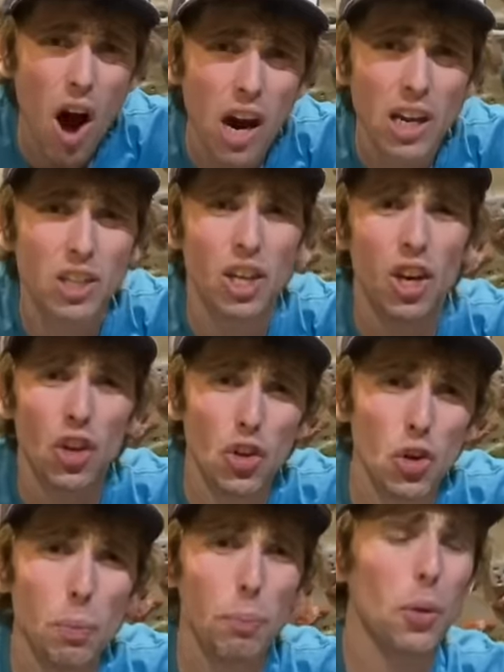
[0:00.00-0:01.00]
hard
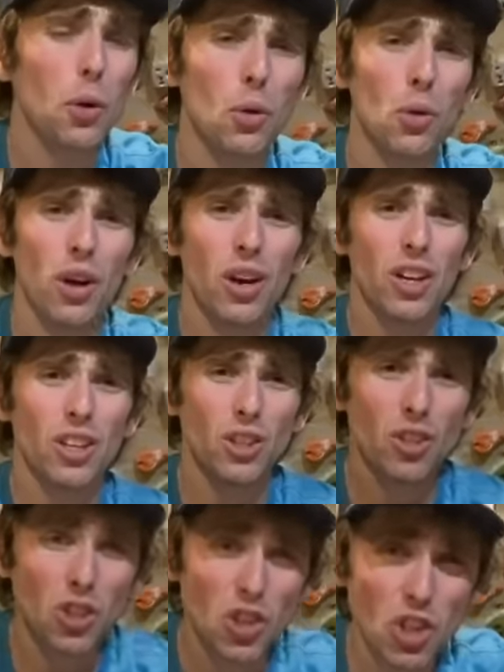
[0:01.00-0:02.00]
you pull,
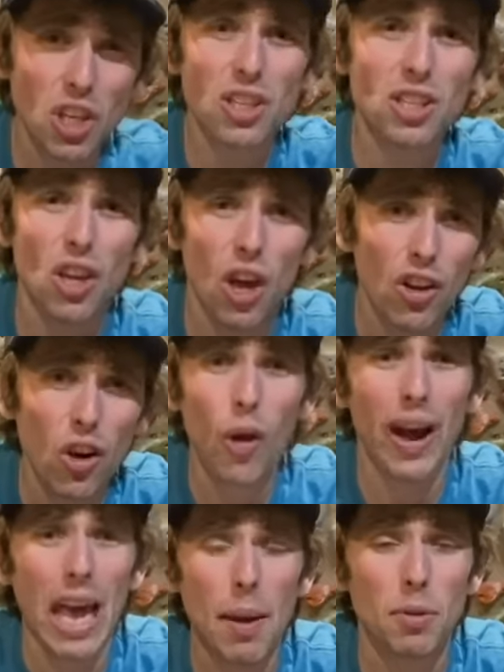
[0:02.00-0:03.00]
you're just
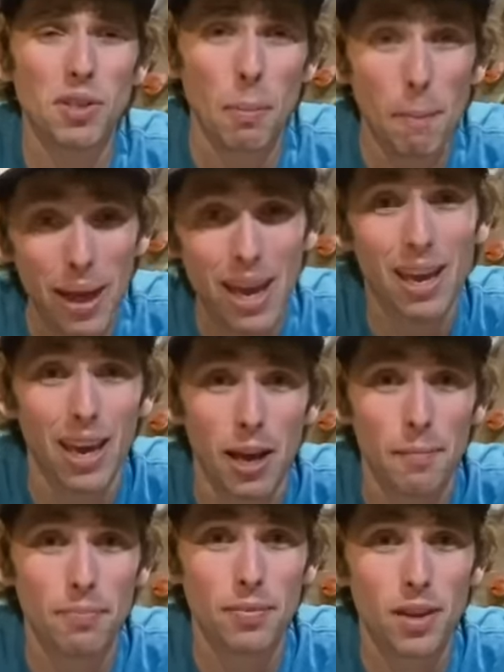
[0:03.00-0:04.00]
not able to make
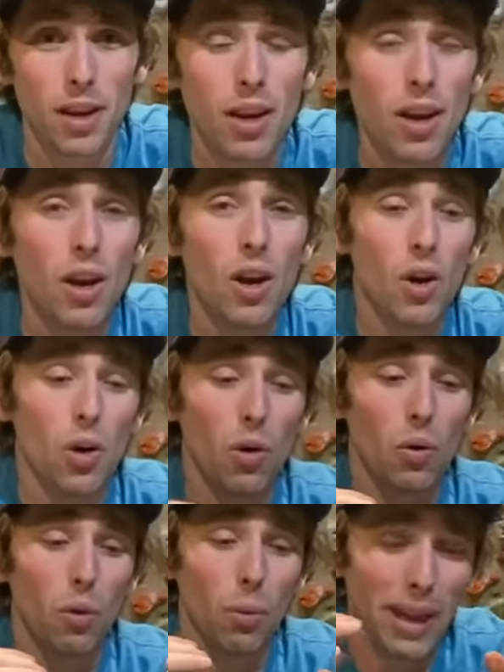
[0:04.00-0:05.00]
it.
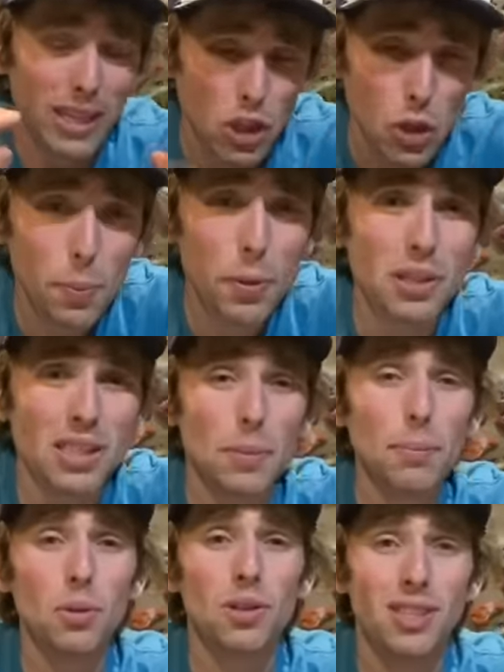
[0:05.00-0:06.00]
Well, my super
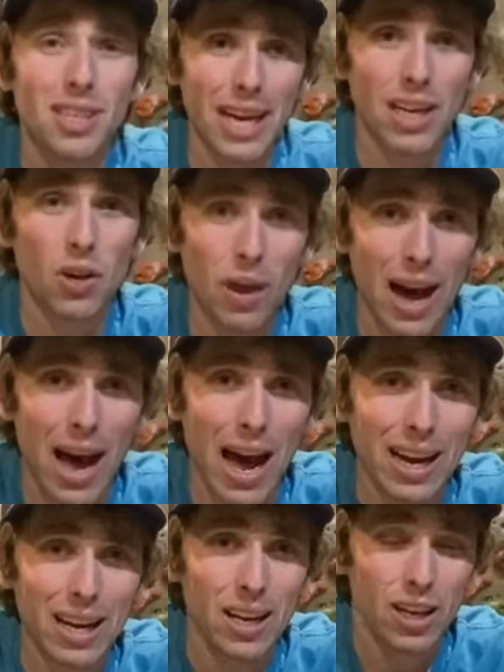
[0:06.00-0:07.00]
simple dyno
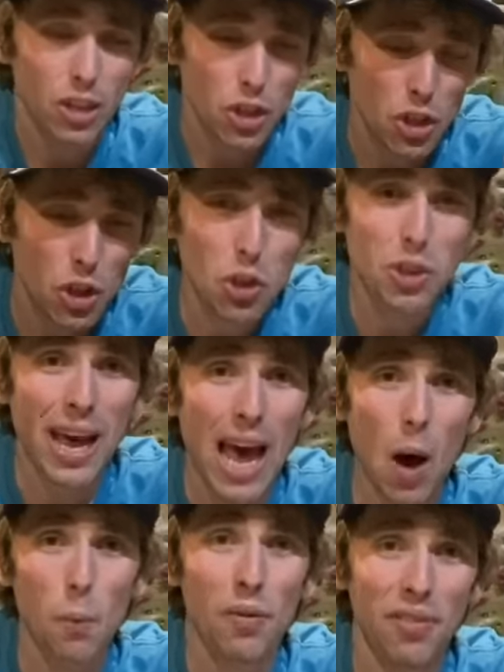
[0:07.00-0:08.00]
hack should
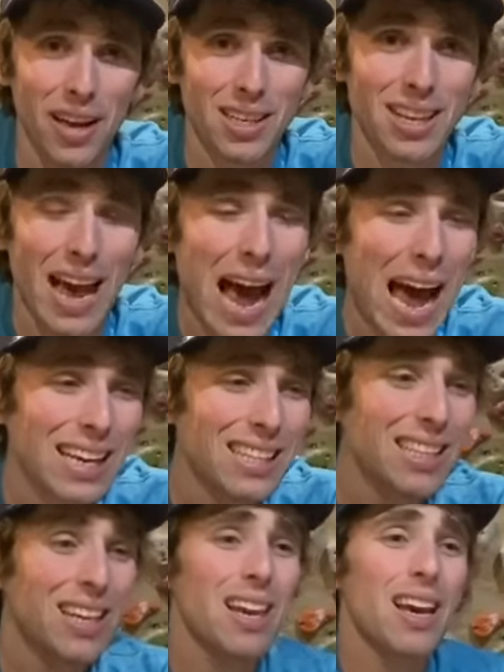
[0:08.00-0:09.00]
help with this,
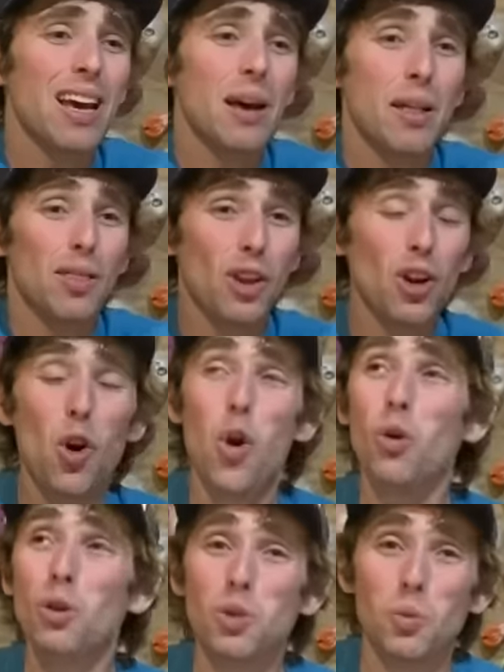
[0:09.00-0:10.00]
and the
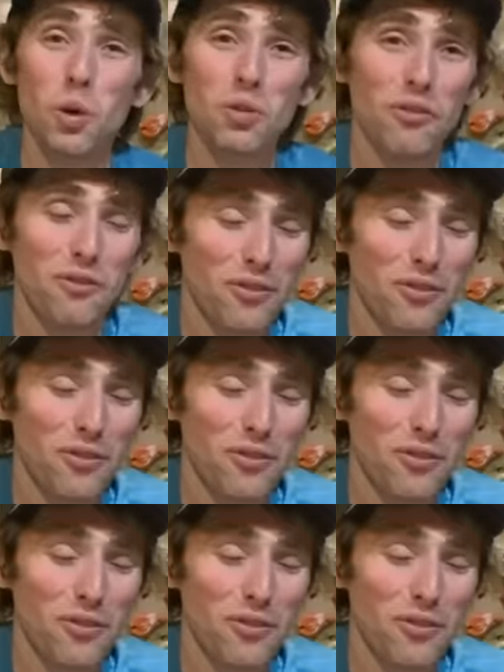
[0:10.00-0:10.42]
colds will